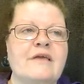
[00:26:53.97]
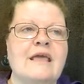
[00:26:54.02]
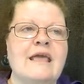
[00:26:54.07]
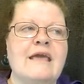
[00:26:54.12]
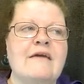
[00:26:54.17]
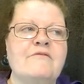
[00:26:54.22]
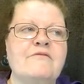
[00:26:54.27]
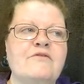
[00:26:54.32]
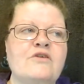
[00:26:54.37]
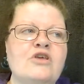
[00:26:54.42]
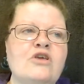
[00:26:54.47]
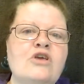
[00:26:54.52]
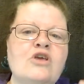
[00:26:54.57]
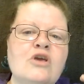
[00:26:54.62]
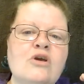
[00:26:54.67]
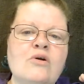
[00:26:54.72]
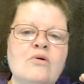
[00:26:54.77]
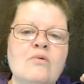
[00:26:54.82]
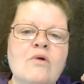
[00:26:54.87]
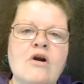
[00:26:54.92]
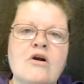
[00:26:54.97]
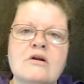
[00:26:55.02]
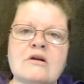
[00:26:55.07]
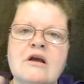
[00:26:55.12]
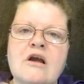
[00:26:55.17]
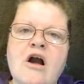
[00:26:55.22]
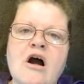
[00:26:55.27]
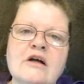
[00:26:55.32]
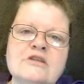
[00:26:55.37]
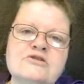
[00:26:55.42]
you heard a
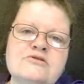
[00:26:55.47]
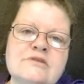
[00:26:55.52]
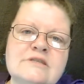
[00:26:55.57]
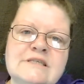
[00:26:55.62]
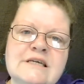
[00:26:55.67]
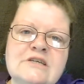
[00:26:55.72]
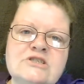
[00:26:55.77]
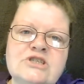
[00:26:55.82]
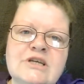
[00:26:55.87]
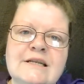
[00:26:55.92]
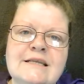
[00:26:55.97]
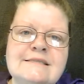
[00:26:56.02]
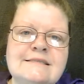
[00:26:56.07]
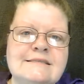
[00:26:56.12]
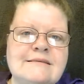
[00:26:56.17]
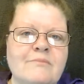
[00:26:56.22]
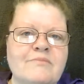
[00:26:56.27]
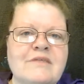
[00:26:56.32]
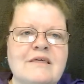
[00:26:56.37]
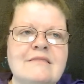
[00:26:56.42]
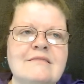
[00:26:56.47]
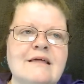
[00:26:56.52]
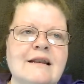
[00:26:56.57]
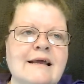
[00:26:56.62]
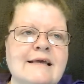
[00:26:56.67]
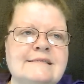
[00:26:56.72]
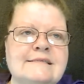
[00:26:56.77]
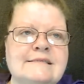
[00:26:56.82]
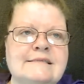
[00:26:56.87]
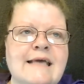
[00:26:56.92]
contradiction in something that
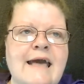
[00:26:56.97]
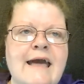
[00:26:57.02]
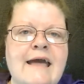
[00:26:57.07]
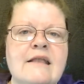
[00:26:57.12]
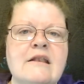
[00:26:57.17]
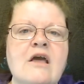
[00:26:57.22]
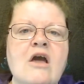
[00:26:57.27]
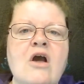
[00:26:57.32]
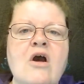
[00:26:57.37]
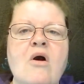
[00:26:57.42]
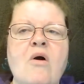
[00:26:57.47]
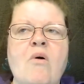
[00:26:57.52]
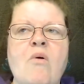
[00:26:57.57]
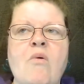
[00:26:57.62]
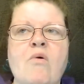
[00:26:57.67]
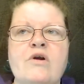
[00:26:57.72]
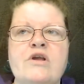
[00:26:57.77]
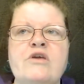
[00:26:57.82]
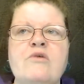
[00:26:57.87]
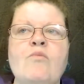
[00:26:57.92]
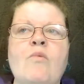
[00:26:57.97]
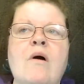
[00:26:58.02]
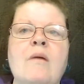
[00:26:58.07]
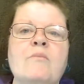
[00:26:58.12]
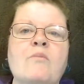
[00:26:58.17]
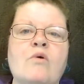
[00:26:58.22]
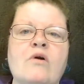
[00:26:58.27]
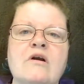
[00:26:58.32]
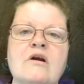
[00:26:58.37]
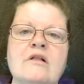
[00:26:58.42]
I said, or you want
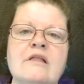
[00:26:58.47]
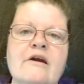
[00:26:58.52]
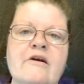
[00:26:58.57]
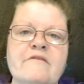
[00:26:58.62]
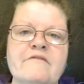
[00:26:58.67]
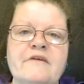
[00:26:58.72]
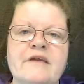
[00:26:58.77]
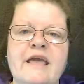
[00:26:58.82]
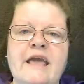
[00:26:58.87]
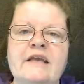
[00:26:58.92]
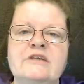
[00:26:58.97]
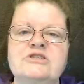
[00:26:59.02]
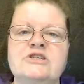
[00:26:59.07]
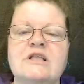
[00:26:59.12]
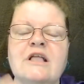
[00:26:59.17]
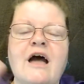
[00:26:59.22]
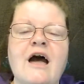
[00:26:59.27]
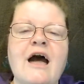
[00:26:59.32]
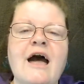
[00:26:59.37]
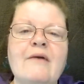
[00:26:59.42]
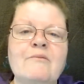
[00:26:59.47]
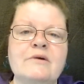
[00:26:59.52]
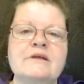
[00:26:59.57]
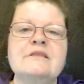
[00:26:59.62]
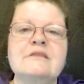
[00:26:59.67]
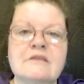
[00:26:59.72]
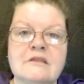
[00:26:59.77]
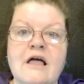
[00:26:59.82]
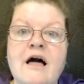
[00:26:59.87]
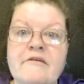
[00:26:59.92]
more clarification. I would
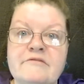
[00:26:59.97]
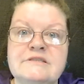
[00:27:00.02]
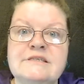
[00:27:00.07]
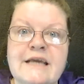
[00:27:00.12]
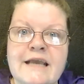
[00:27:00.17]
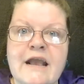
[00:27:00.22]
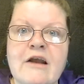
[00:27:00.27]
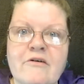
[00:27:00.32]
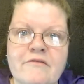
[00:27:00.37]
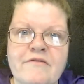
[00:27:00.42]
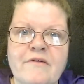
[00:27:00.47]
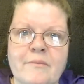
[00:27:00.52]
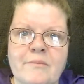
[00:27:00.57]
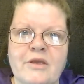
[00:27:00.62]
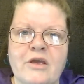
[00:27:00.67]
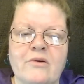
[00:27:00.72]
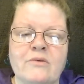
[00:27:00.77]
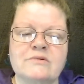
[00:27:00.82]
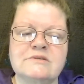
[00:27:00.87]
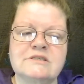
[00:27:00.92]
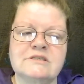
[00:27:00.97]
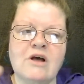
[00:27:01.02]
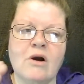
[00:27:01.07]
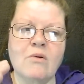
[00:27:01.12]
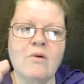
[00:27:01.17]
love to hear from you. So